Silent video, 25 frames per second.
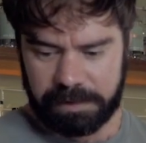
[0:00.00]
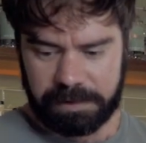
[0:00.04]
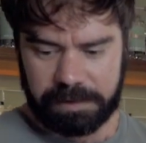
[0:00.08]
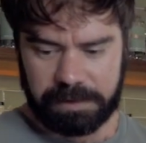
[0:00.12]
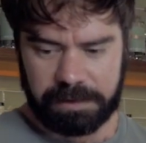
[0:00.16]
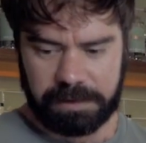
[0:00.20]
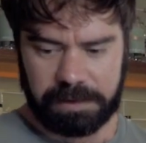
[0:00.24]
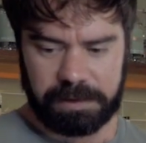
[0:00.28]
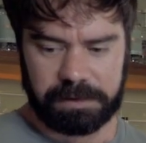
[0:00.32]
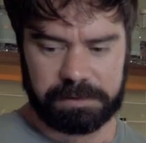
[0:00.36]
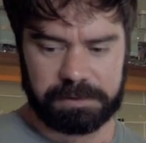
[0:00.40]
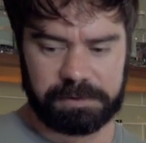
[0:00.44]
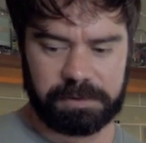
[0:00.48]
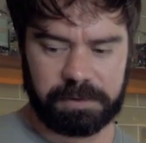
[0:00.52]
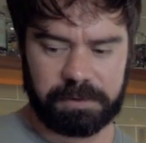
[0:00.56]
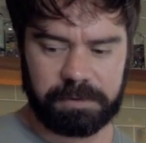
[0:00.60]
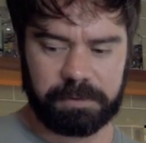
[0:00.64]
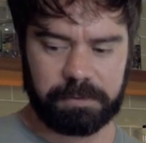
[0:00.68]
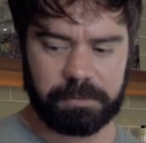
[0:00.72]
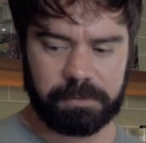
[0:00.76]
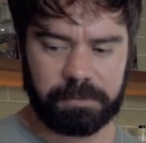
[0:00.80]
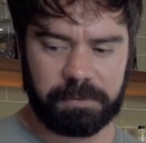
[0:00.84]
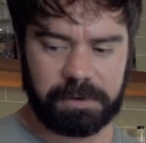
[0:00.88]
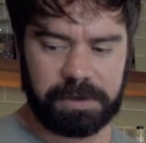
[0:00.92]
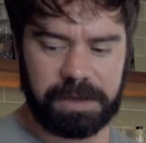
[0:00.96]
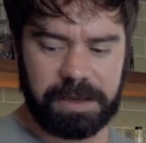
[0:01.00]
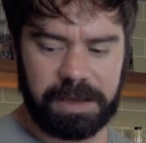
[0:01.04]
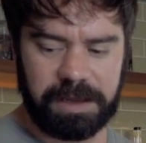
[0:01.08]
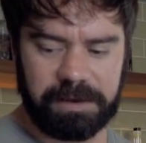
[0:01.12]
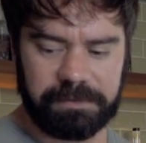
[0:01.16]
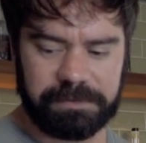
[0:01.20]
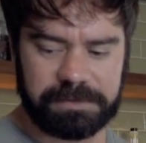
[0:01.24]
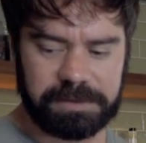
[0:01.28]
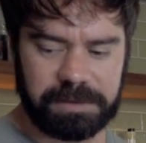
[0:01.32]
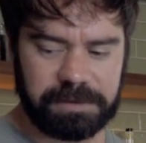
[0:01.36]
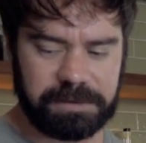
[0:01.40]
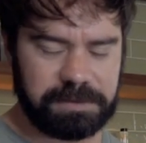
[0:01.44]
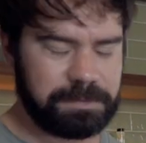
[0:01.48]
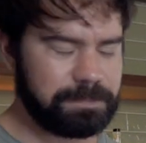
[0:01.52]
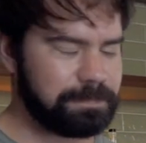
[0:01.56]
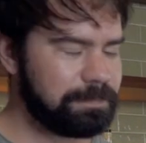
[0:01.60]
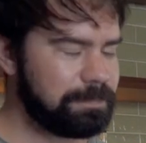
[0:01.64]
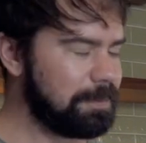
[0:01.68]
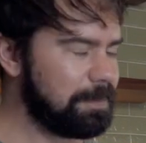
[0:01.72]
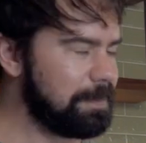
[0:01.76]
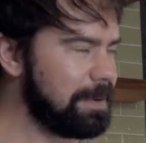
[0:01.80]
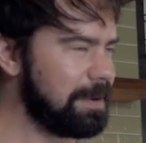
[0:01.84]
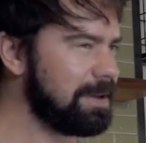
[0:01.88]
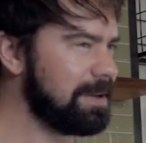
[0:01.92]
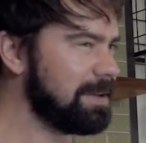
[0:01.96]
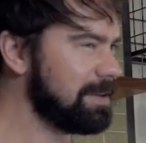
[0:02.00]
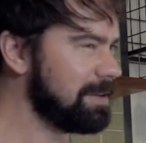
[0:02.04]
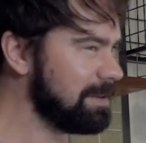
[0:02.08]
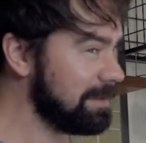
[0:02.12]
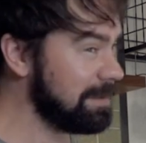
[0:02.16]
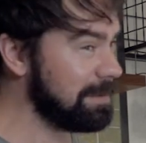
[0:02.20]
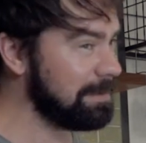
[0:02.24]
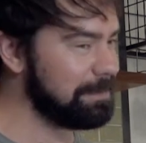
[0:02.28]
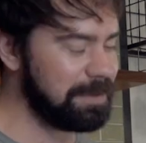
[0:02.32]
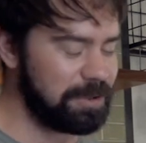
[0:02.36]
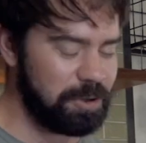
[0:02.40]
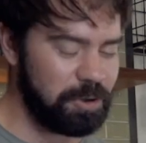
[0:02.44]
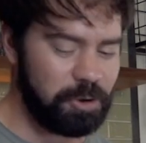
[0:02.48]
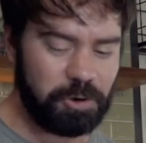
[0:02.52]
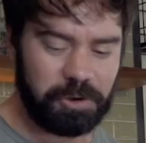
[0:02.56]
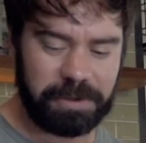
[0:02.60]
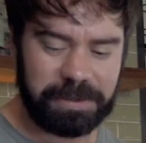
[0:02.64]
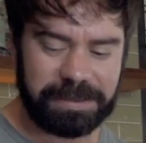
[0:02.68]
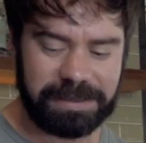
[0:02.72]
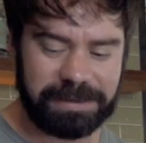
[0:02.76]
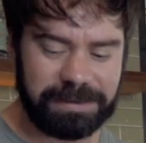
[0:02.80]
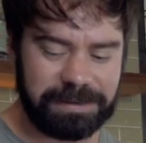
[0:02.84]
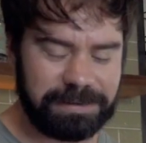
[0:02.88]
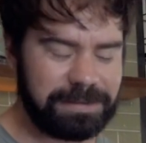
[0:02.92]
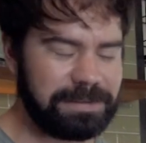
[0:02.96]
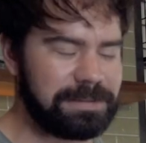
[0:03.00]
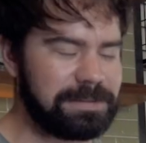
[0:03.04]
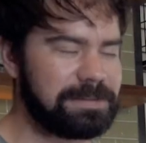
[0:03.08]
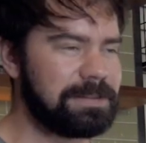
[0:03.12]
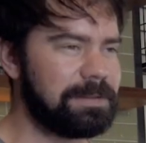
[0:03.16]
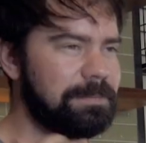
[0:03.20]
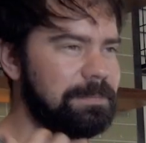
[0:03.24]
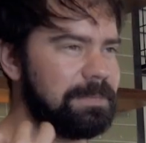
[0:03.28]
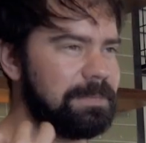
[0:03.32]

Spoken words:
And so what I have done and prepared a bit earlier is the